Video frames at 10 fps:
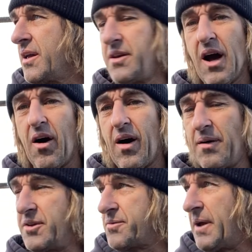No,
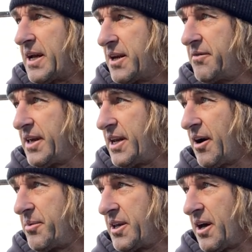I'm just making a video.
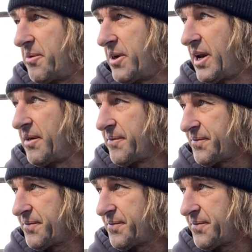I'll be done in a minute.